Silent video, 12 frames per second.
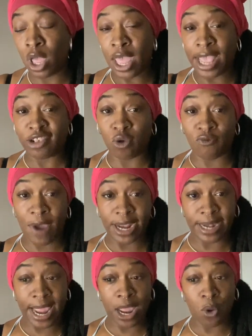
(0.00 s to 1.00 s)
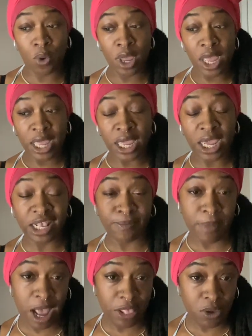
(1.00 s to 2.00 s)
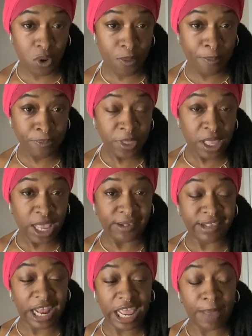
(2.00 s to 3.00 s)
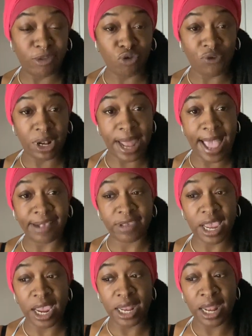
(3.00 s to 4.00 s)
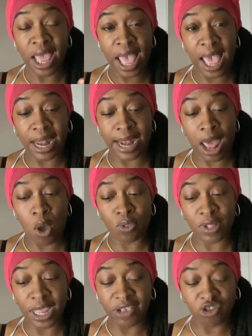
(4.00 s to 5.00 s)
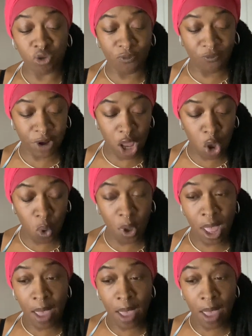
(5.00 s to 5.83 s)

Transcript: And so right now, his mother is telling him to relax and allow things to flow.